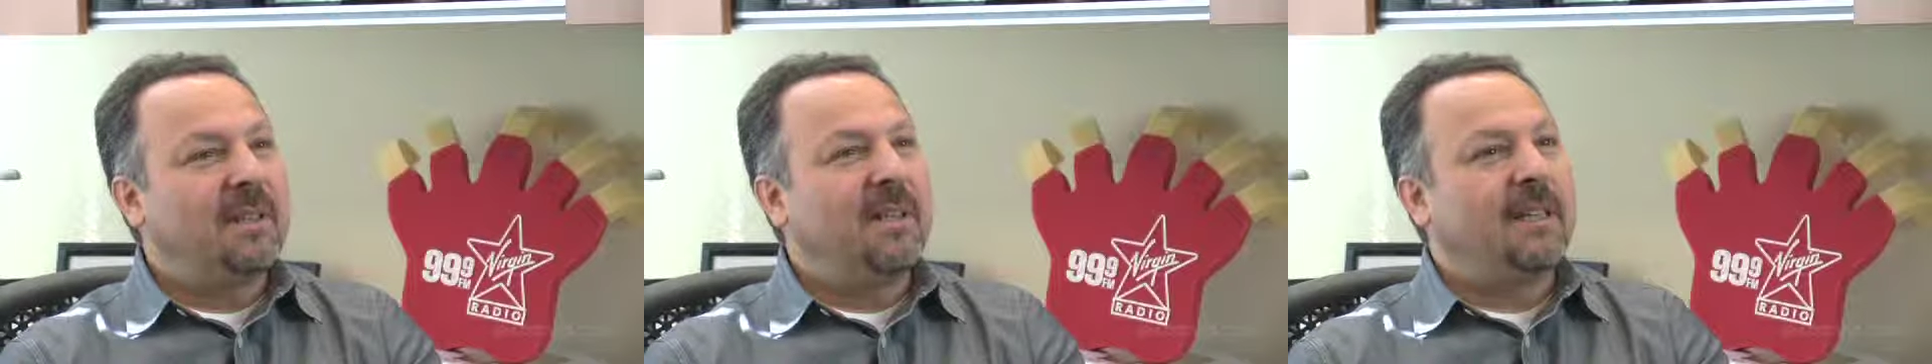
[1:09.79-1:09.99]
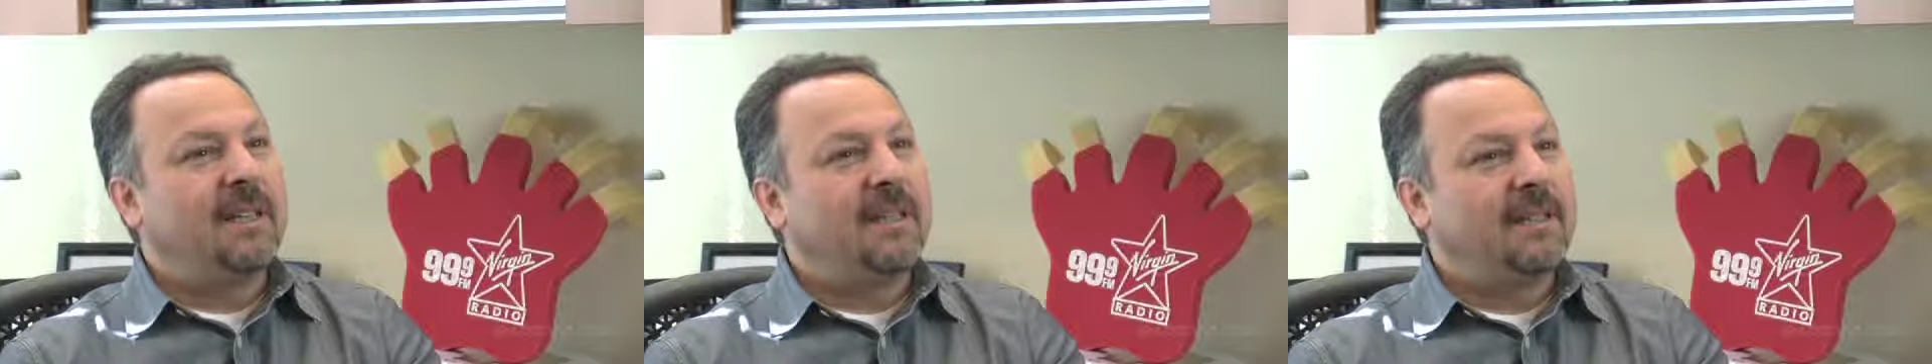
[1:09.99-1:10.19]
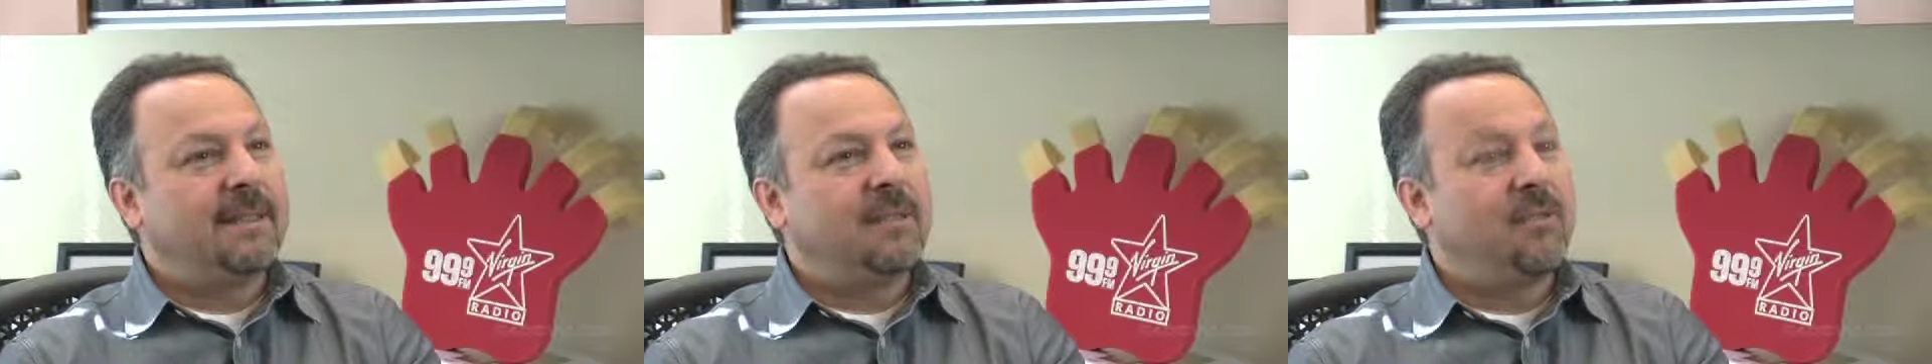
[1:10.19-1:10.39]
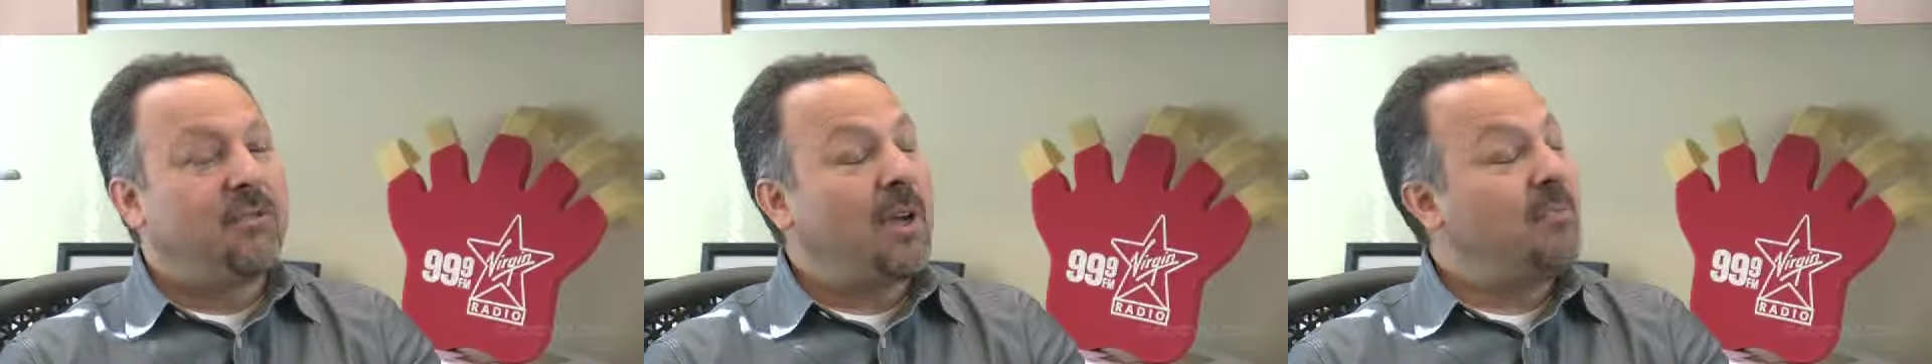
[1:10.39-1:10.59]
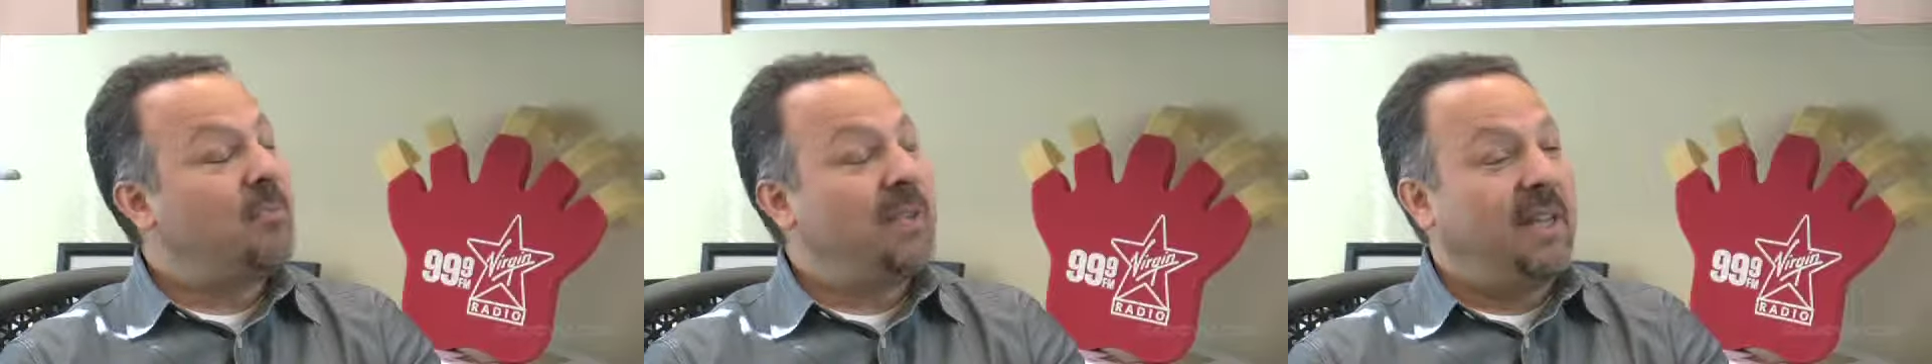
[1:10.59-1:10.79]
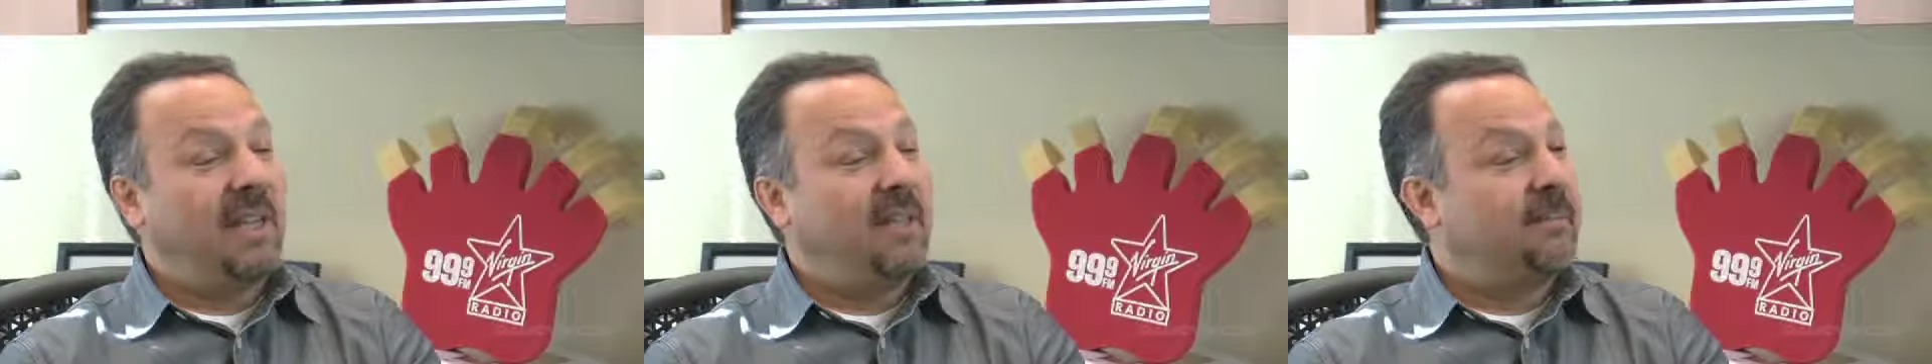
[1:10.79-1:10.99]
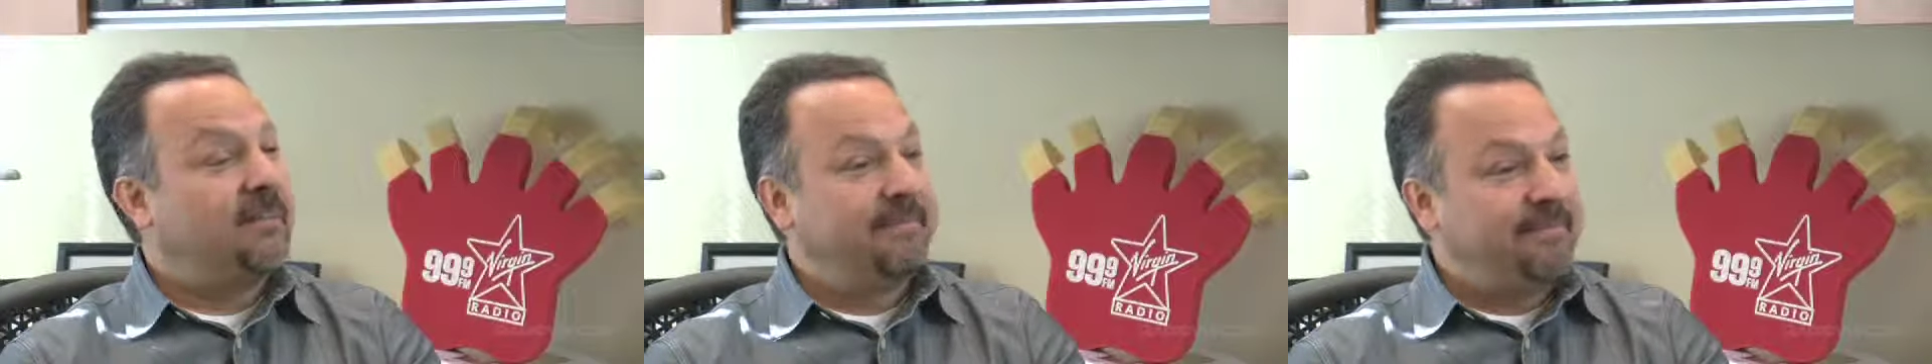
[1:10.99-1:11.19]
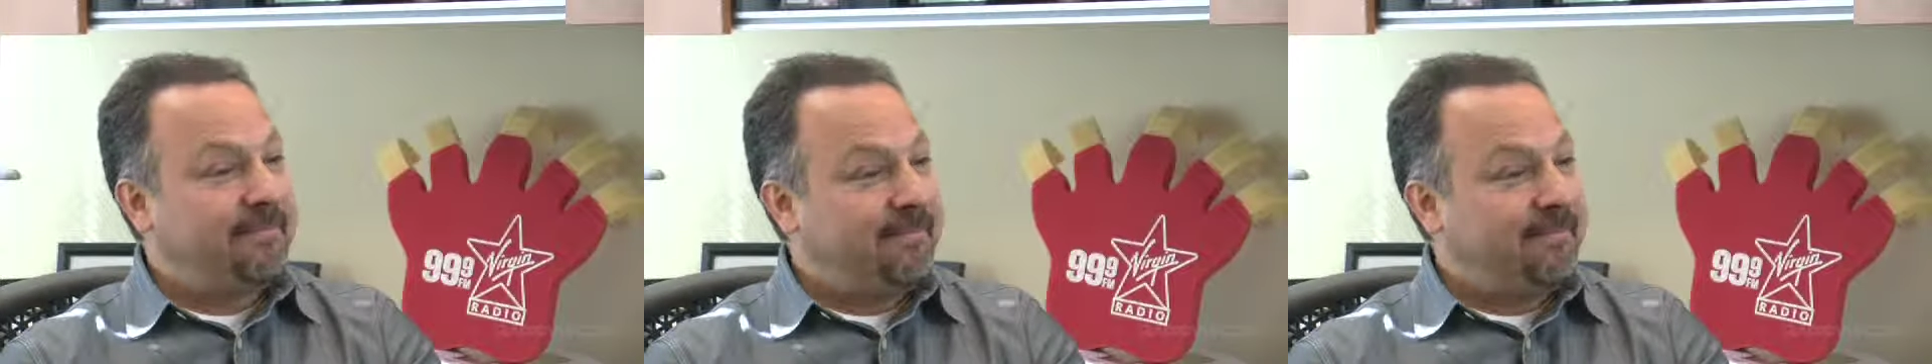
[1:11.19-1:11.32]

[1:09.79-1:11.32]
uh, dropped dead,